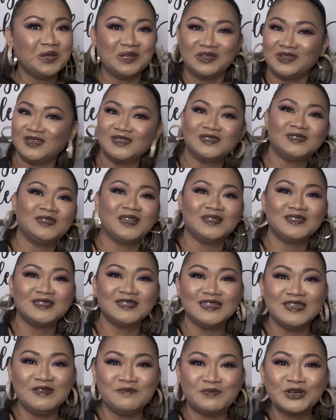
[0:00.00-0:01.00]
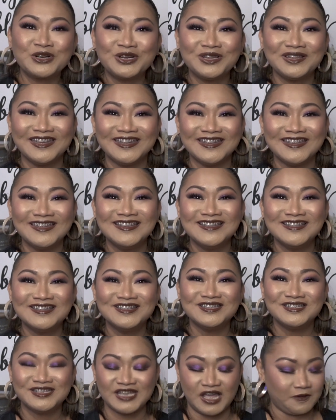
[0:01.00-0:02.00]
does not sleep early.
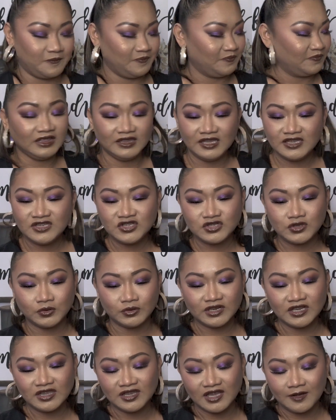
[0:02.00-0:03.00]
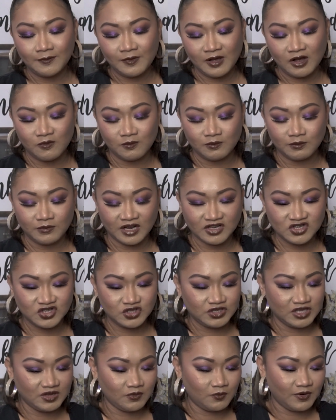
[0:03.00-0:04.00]
So let's total up how
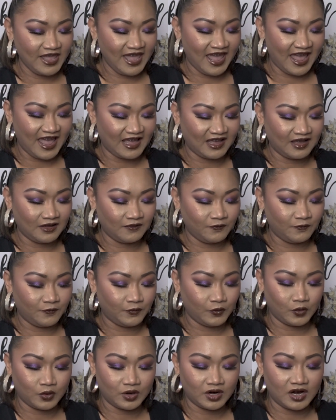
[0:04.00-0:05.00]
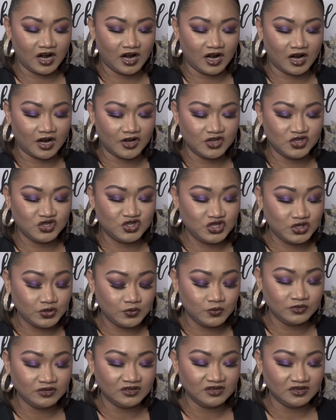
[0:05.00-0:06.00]
much did we have for our
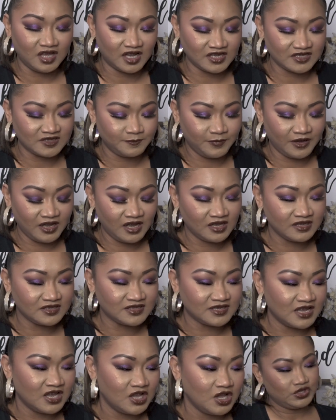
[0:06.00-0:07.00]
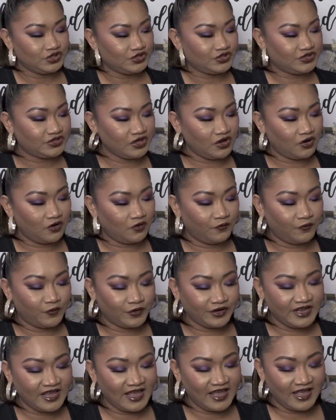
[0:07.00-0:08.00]
June Luxe Box. So
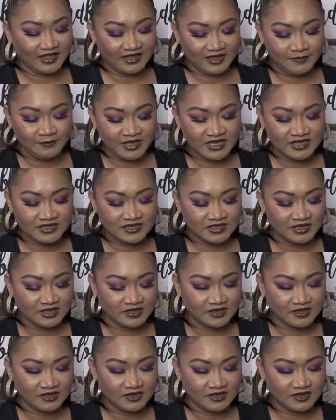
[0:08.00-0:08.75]
for the Elemis